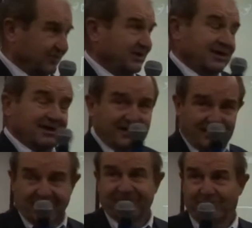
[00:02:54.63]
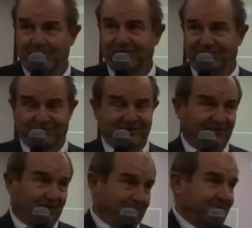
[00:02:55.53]
we are supposed to
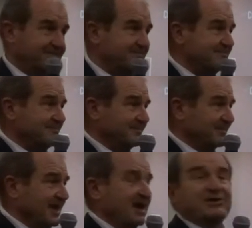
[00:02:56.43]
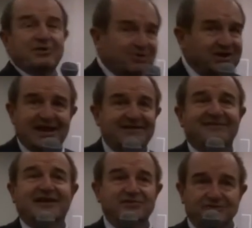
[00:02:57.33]
develop. And nobody else
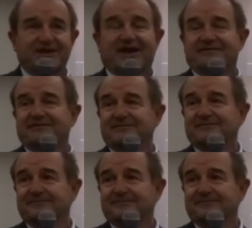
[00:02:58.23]
can do that.